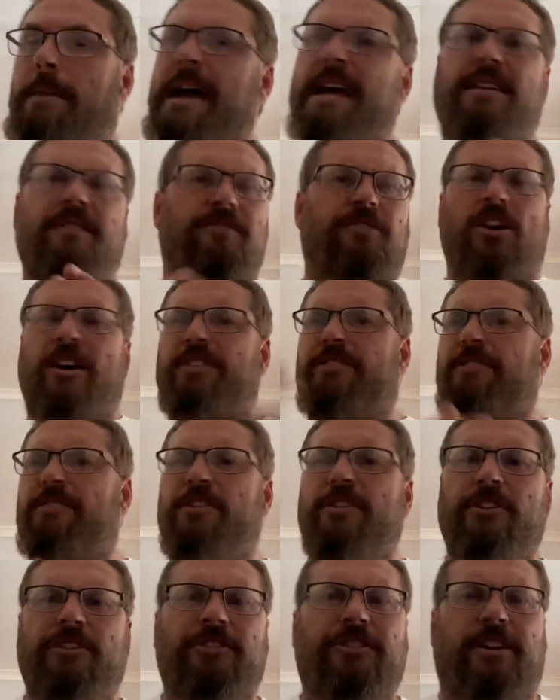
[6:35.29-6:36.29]
and vice
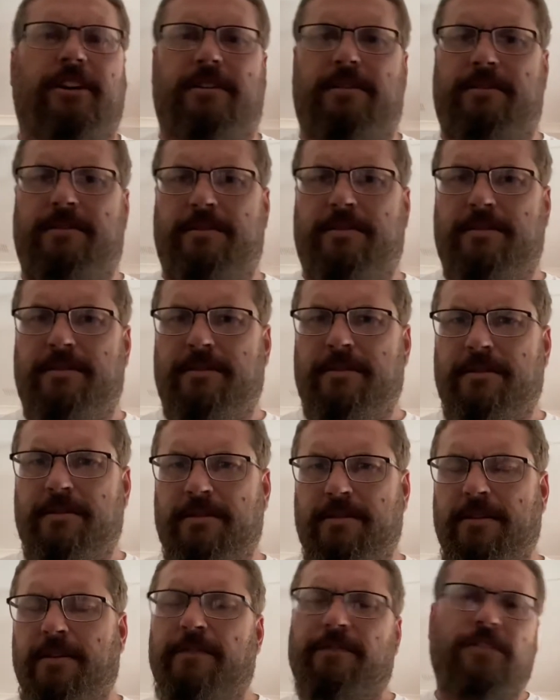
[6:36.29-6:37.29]
versa.
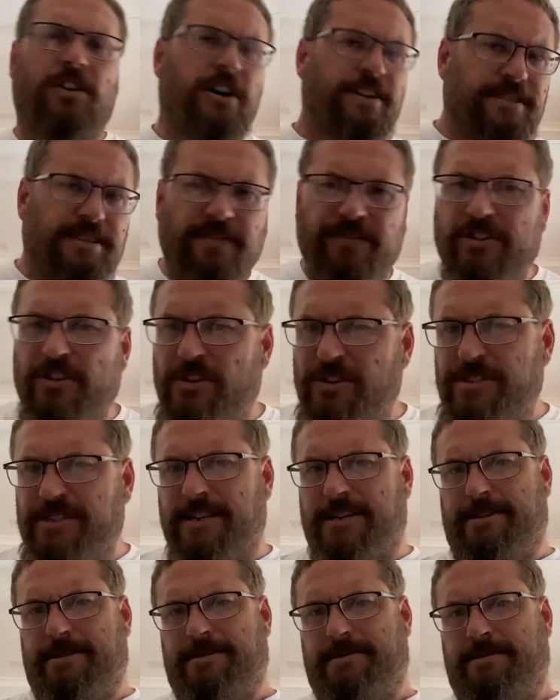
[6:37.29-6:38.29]
Vice
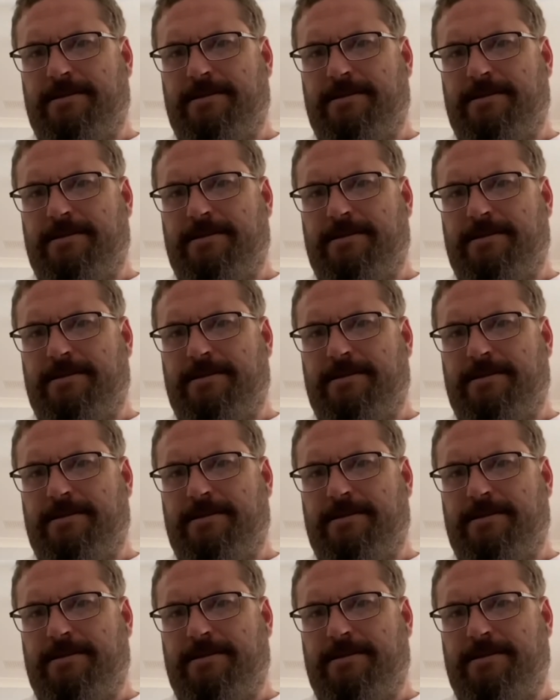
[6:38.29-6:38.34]
versa.